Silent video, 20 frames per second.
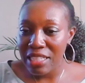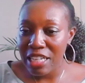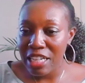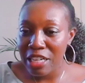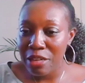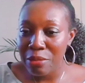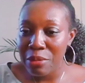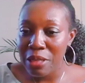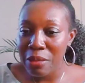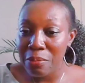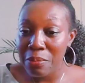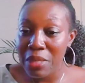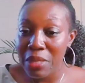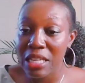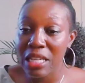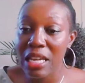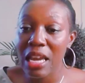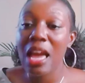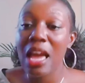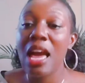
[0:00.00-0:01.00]

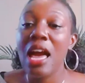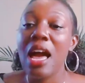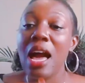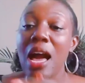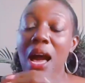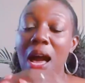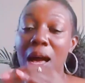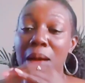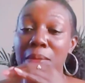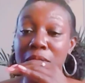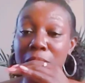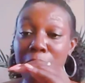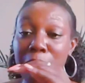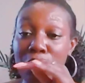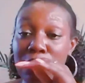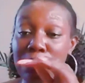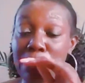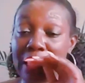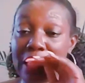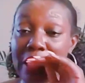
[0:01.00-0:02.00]
Airbnb um, to
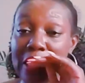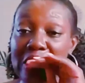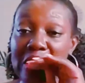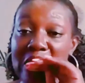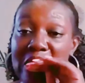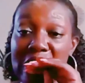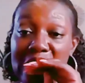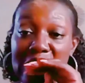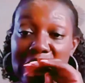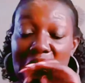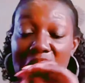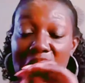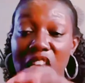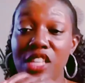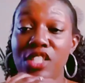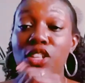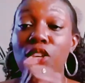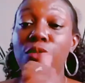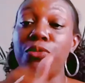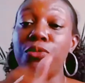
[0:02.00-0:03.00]
post my listings?
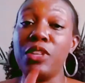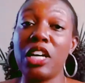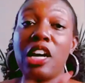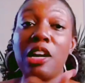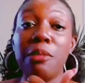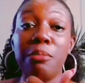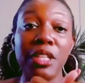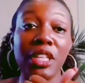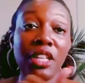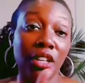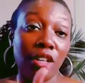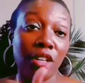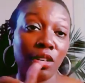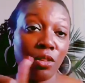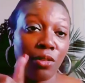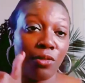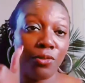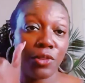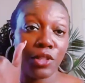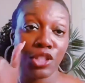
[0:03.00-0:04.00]
So
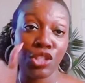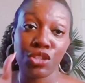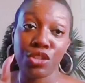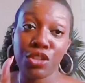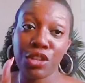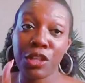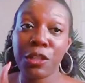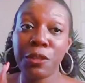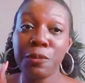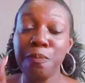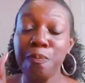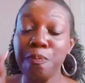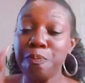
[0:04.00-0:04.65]
VRBO for sure.